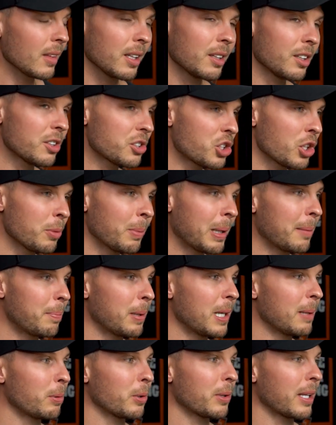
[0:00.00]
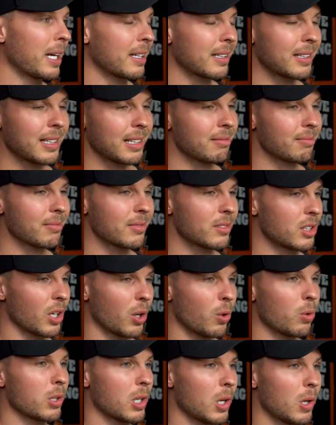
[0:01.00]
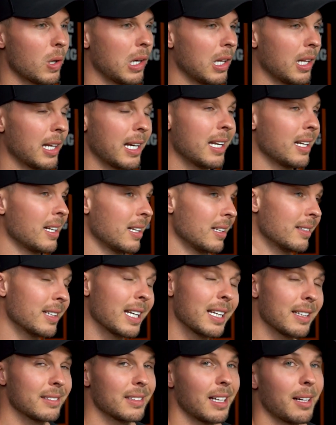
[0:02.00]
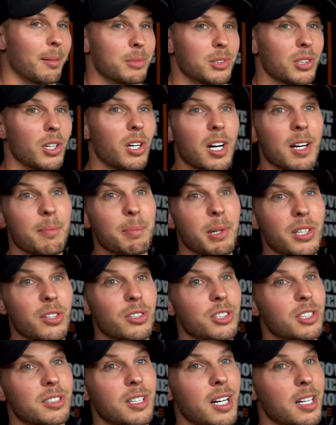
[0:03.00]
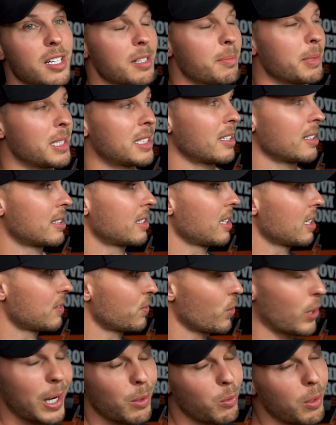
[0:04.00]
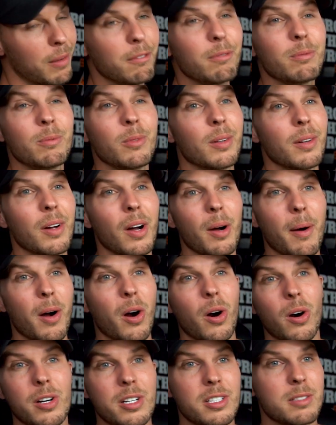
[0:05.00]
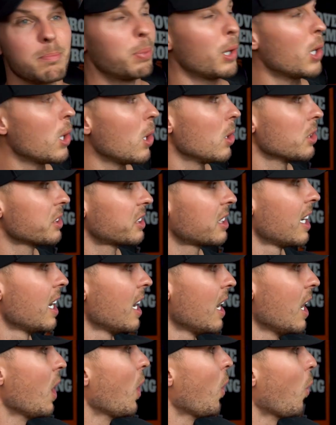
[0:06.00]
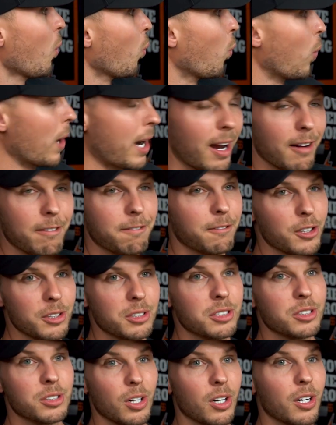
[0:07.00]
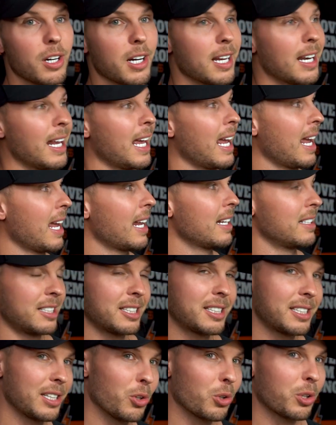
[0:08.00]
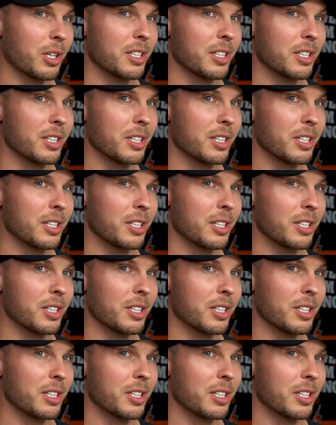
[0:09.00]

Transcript: There's too many people that don't go all in, and I'm sorry, but you're just not going to be successful. I went hard as balls when I first started and still